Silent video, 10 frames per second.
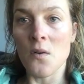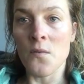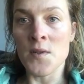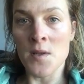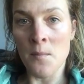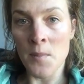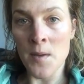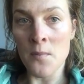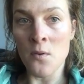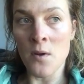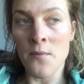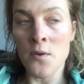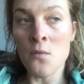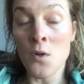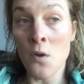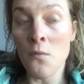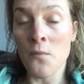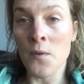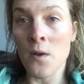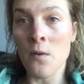for some people, if you don't
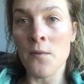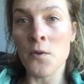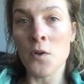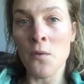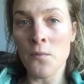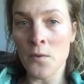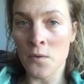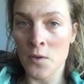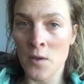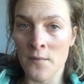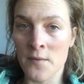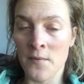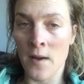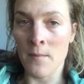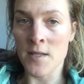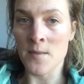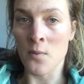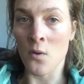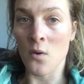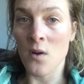feel that you have the family
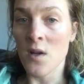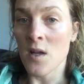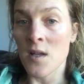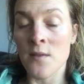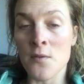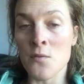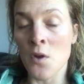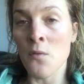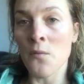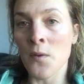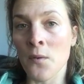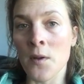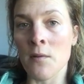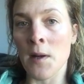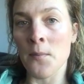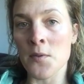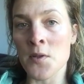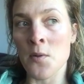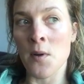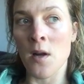support, and if you don't feel that you're able to
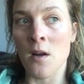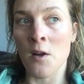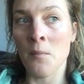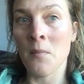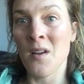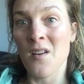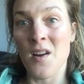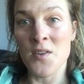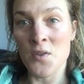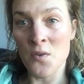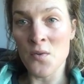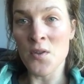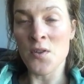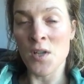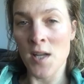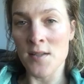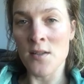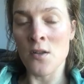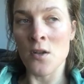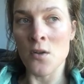do it at home, I do
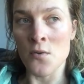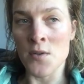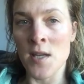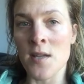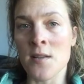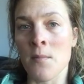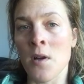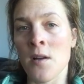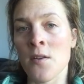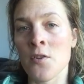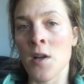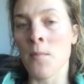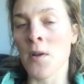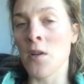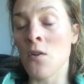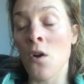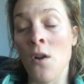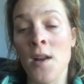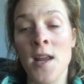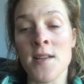suggest that you seek some kind of treatment. You've
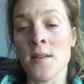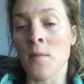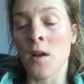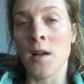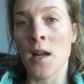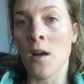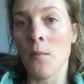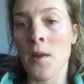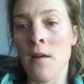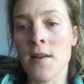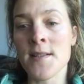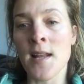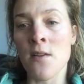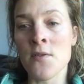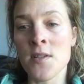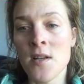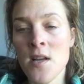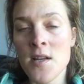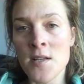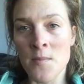got to get some kind of help there. It sounds
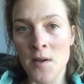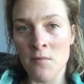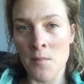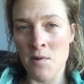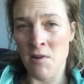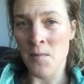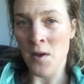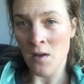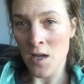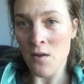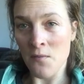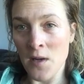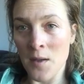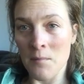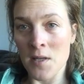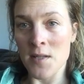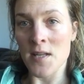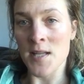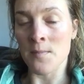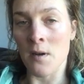to me from your email like you're feeling pretty
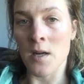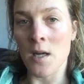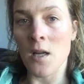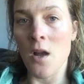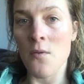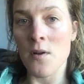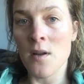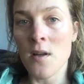desperate and alone.